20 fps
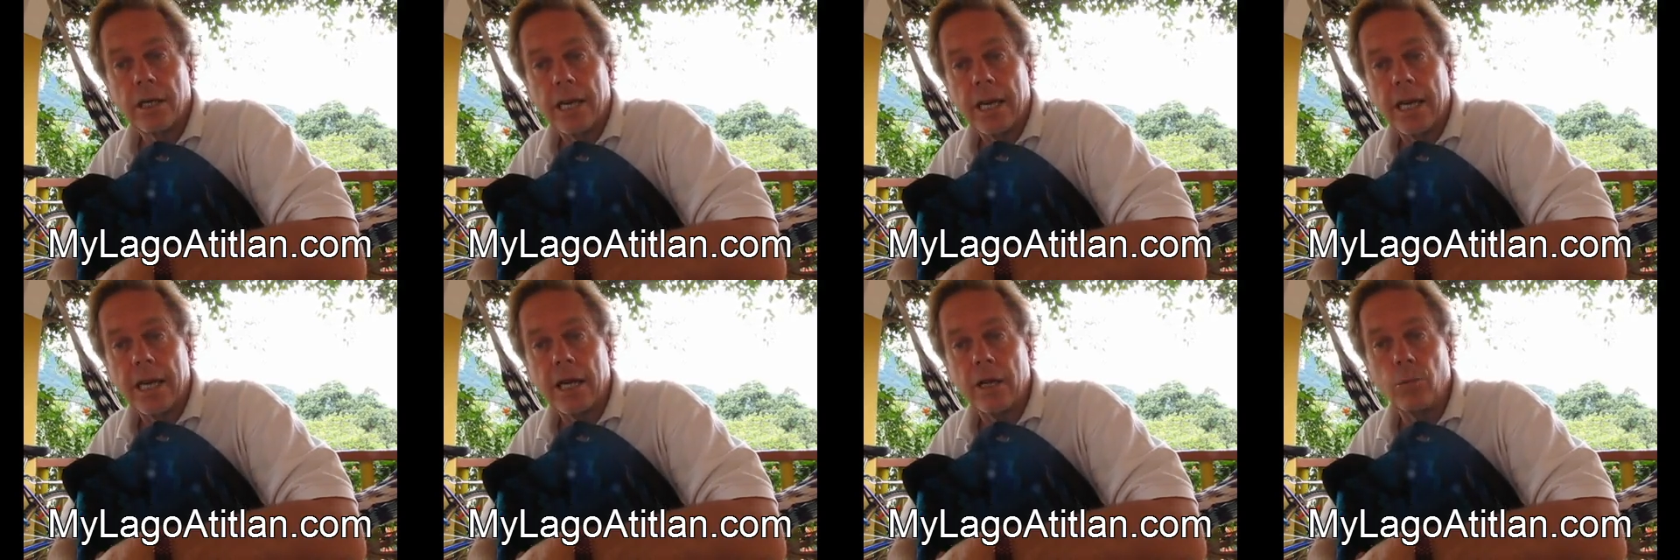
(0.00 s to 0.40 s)

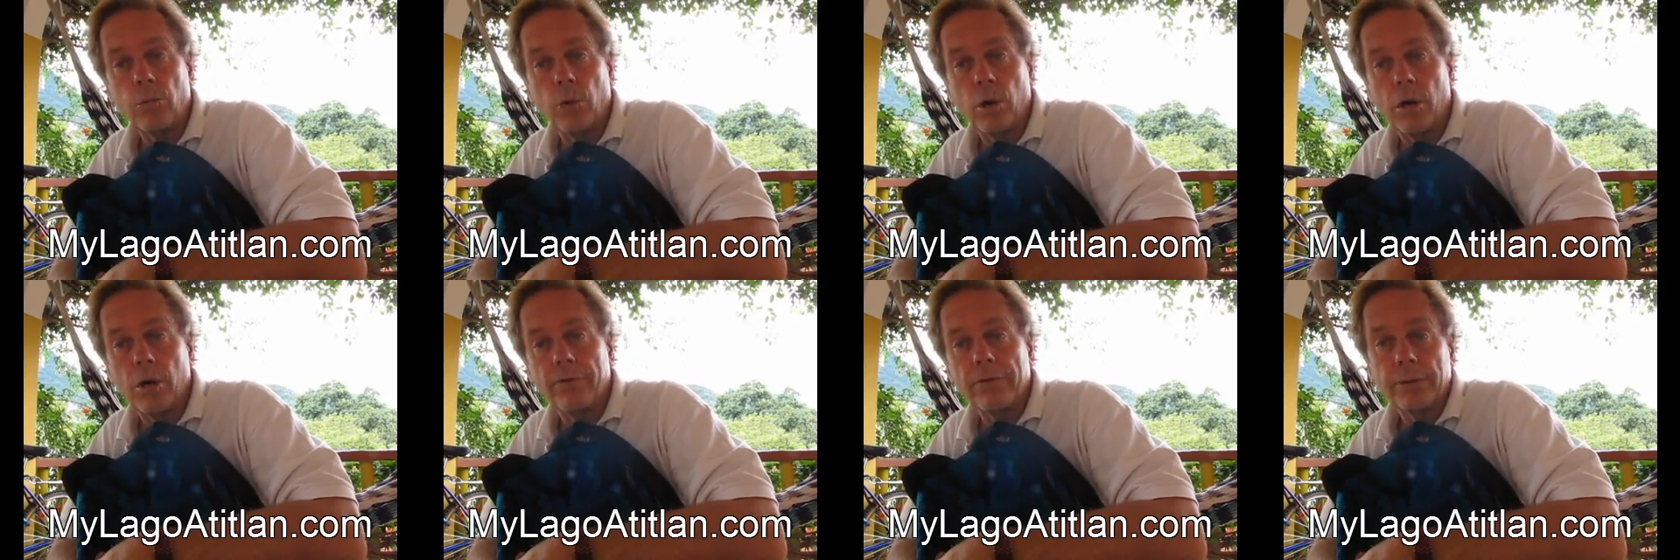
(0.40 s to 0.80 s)
Hand
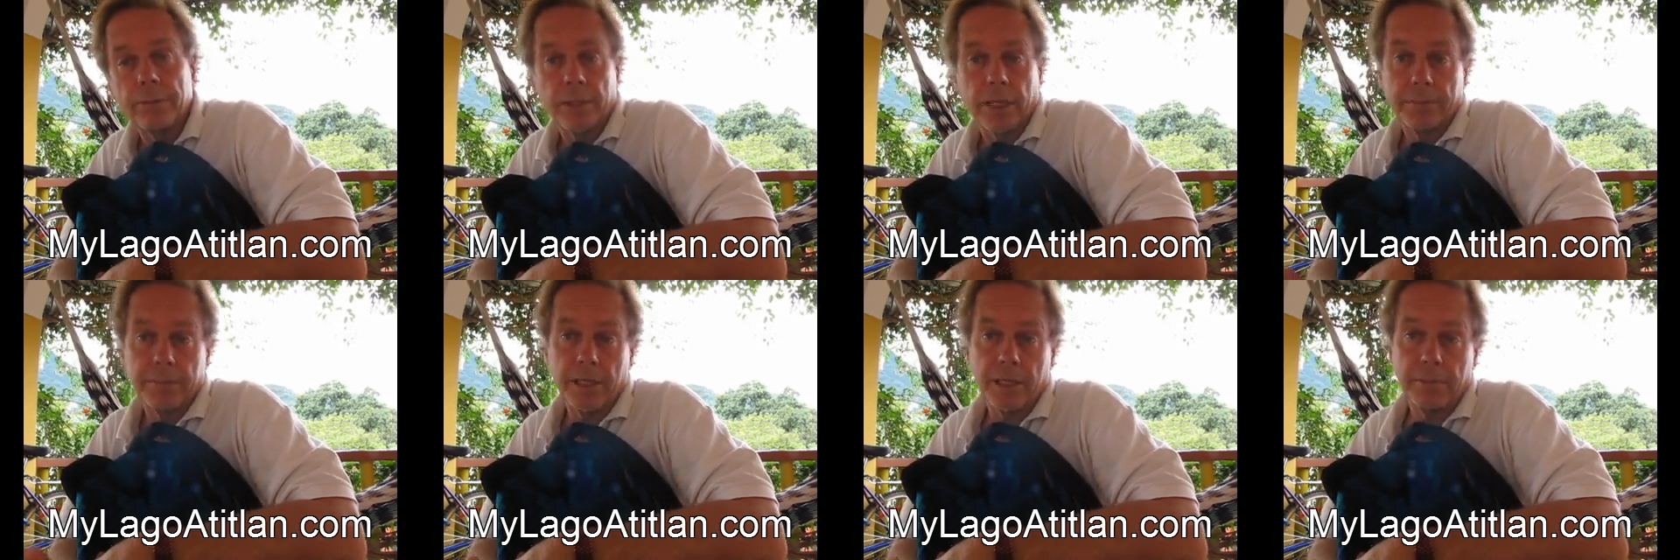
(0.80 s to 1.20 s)
woven,
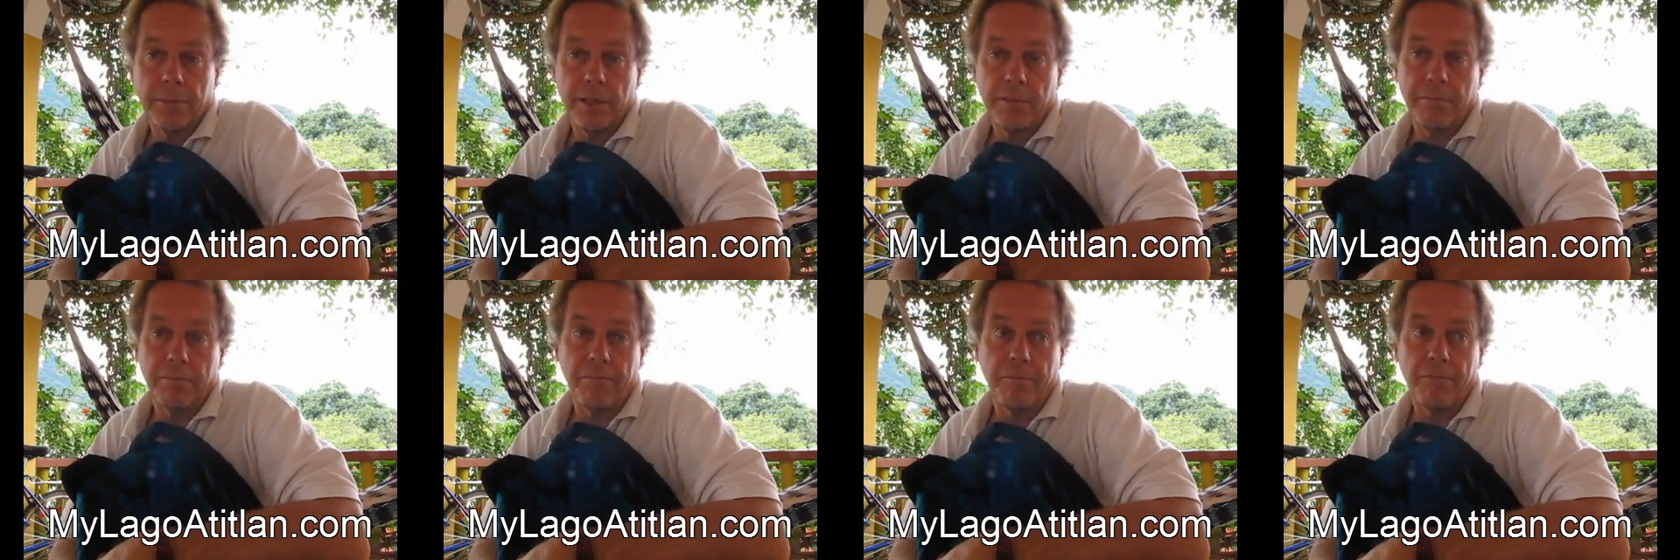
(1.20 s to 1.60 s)
but I mean it'd
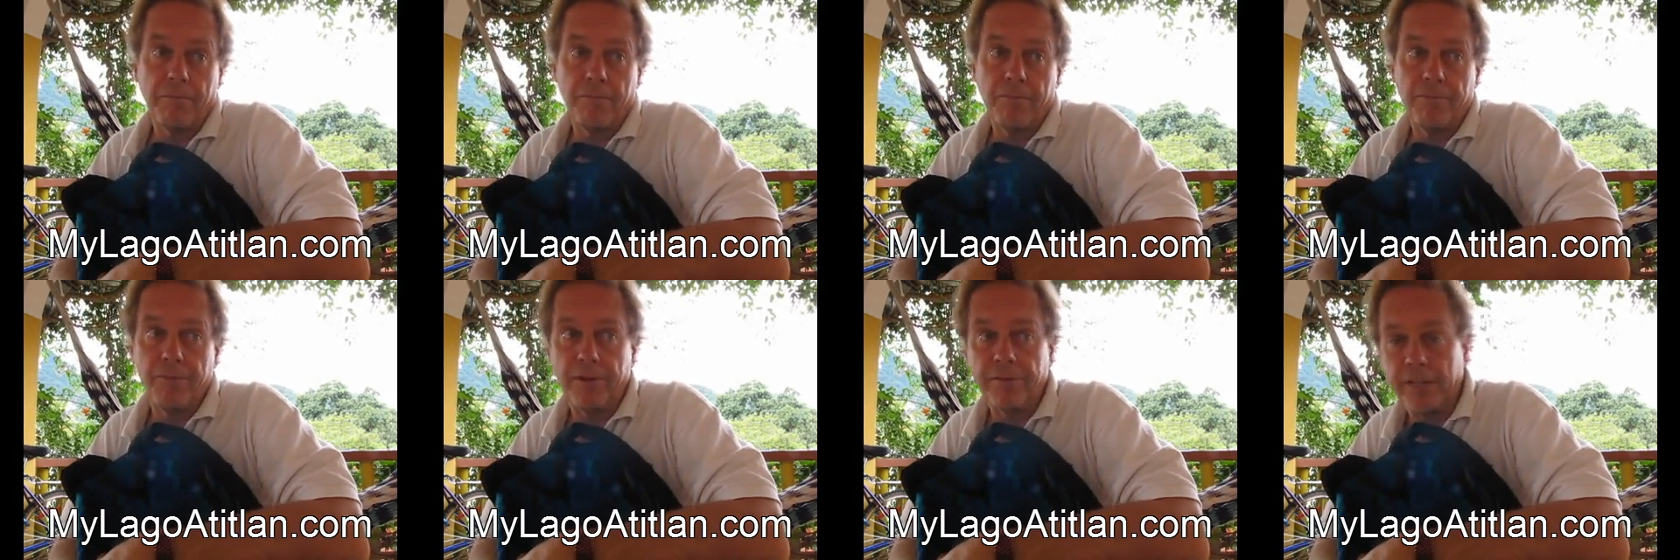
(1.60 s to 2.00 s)
be
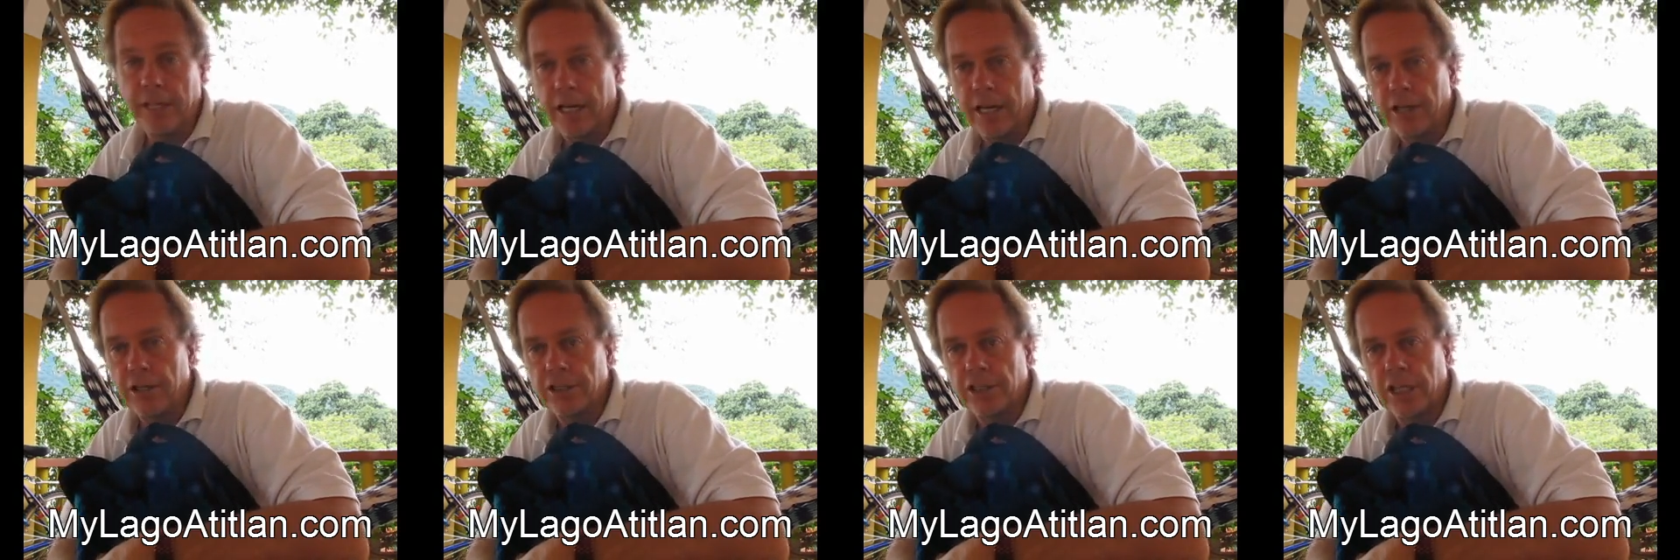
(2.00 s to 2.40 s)

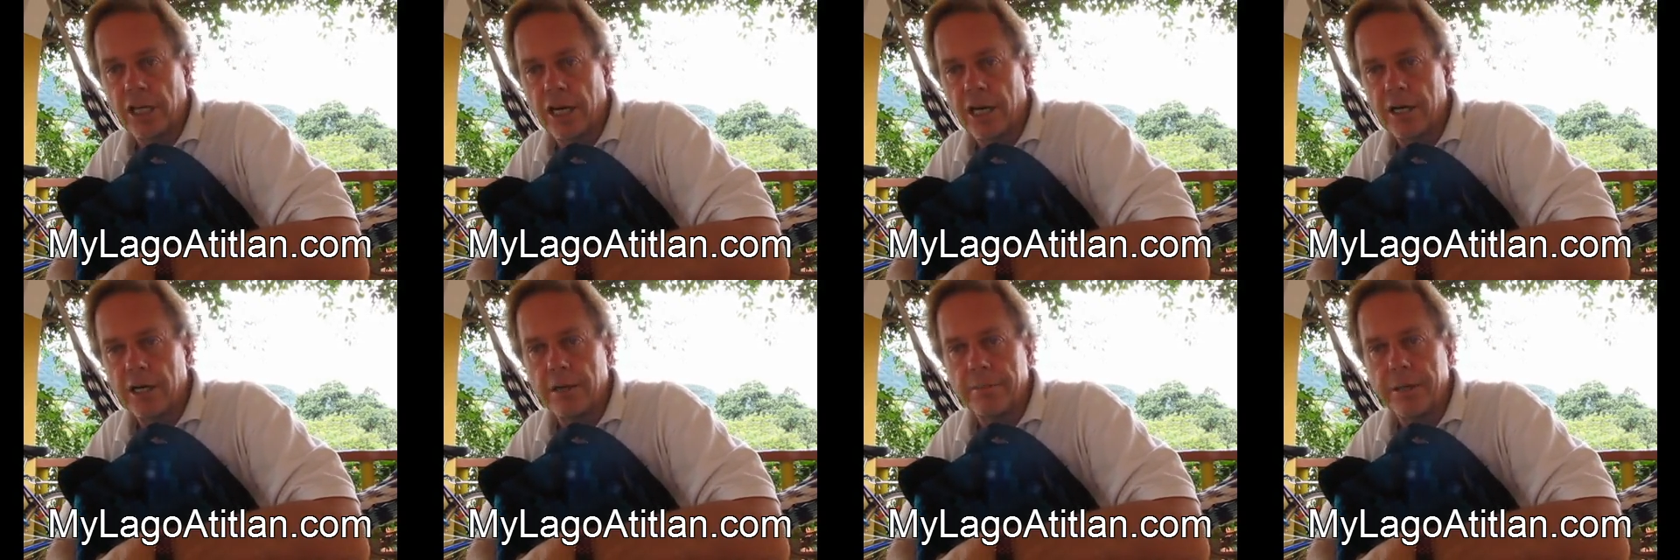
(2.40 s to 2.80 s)
$50 a
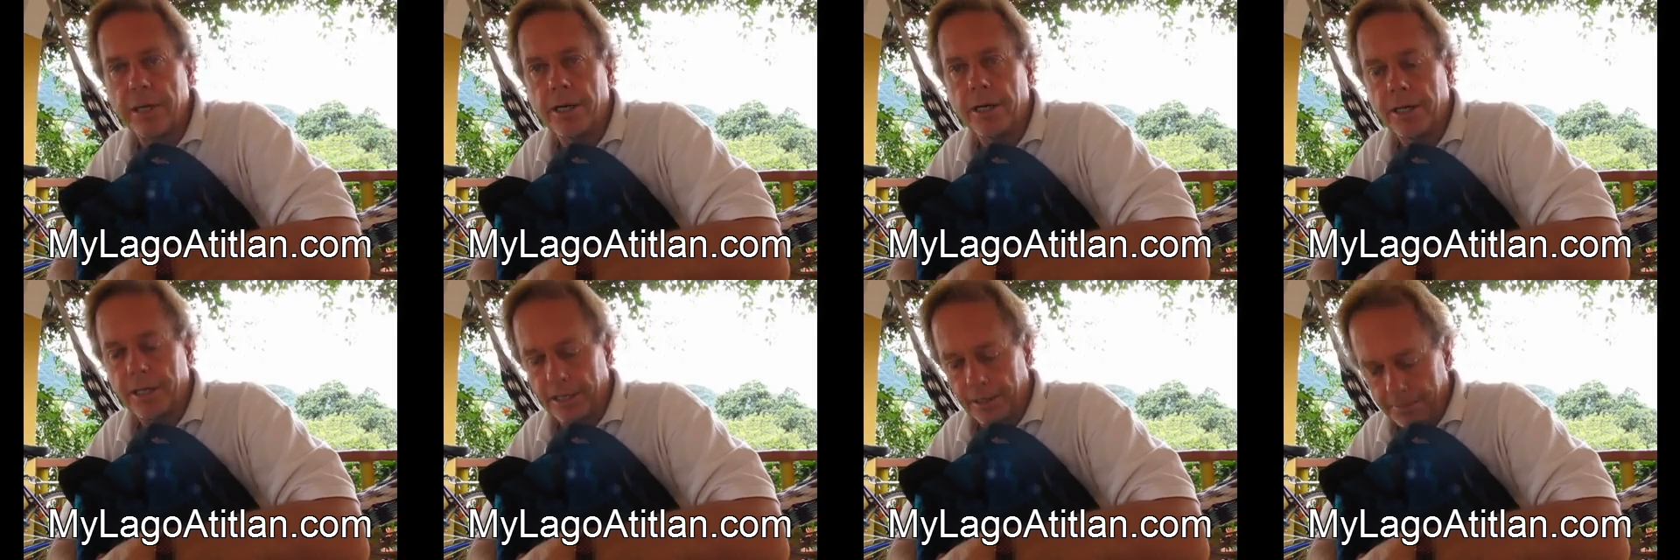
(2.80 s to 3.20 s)
yard in
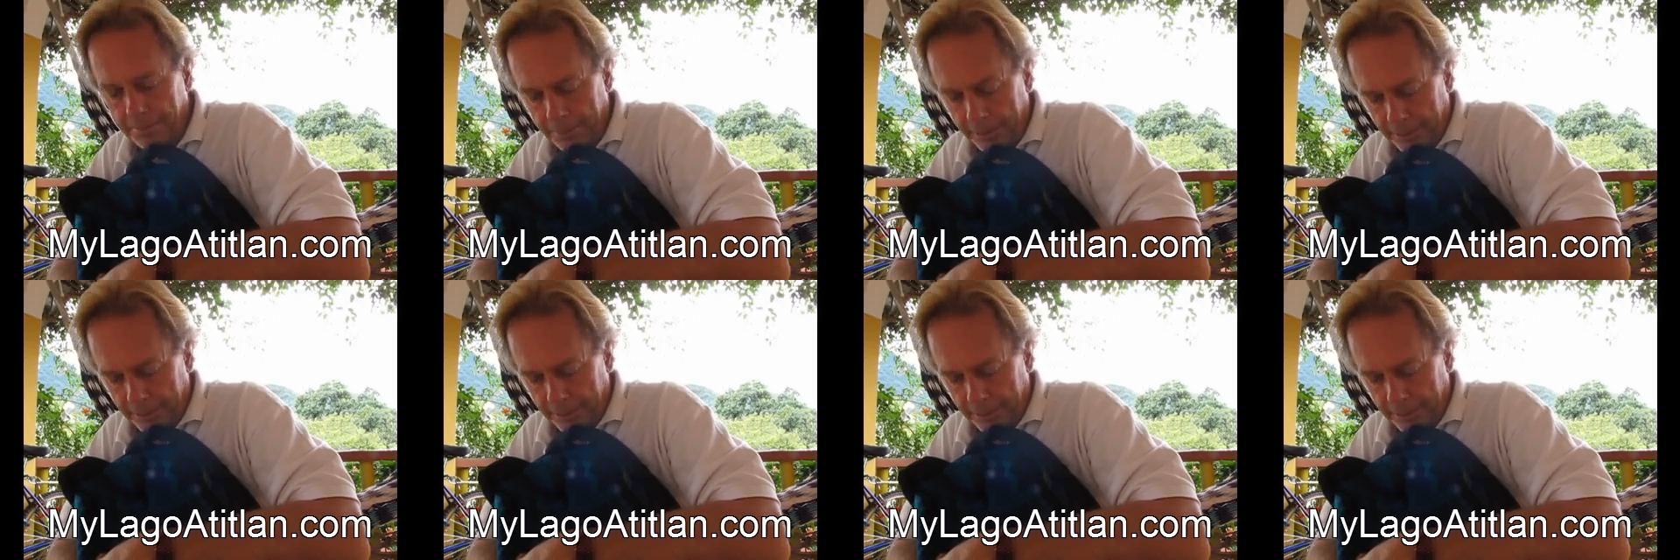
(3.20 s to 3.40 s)
America.